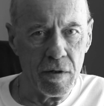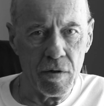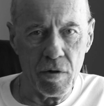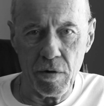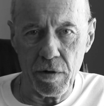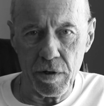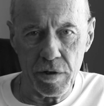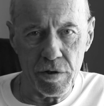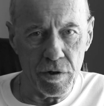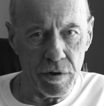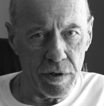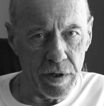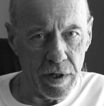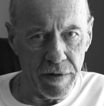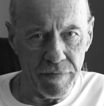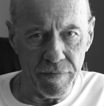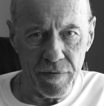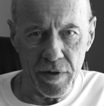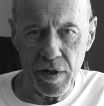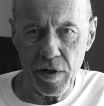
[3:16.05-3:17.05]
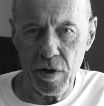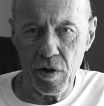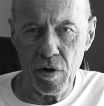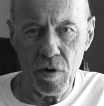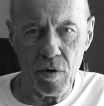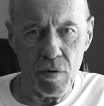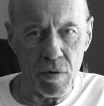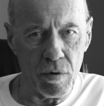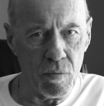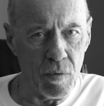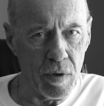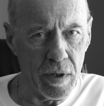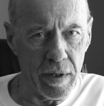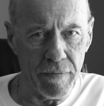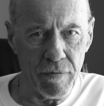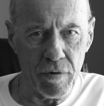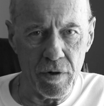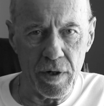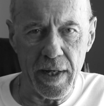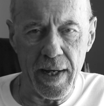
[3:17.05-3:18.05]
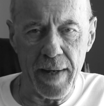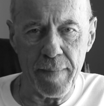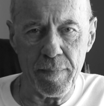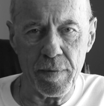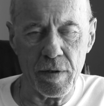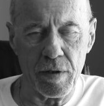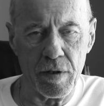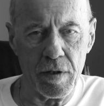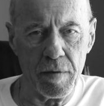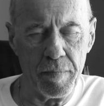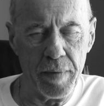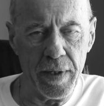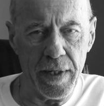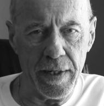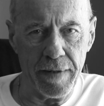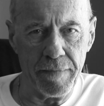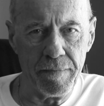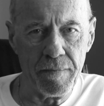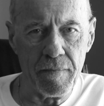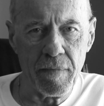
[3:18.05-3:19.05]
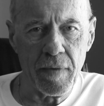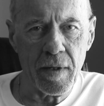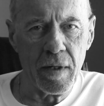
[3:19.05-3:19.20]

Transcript: or a cooking video or whatever it happens to be